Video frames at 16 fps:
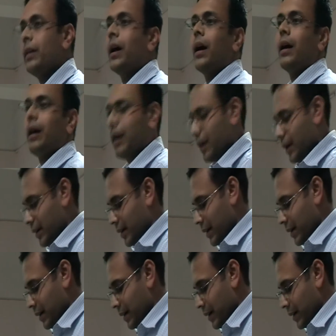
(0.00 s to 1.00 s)
The
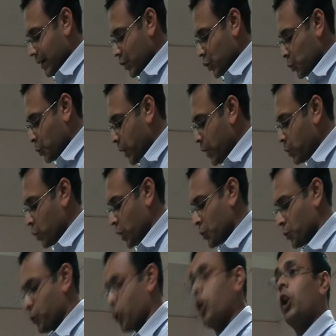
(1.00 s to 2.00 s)
speech
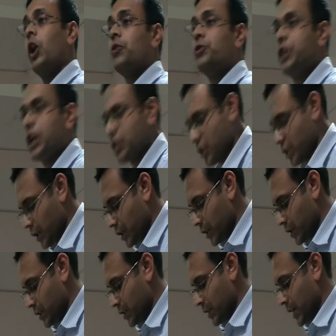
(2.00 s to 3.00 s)
was full of
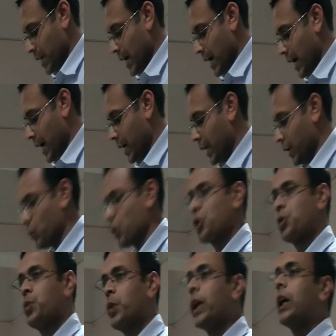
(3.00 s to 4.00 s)
gestures and it
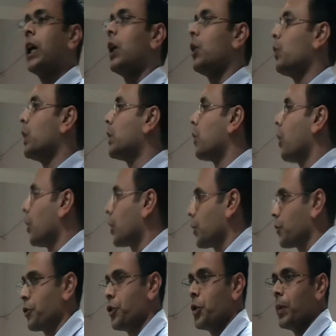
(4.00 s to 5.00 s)
was sprinkled with a lot
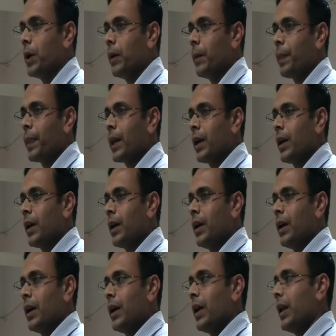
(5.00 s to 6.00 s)
of humor.
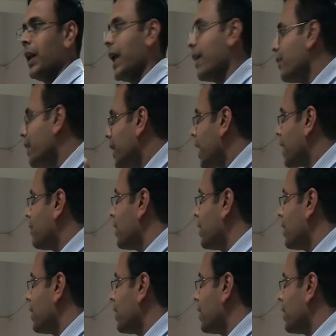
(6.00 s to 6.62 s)
Never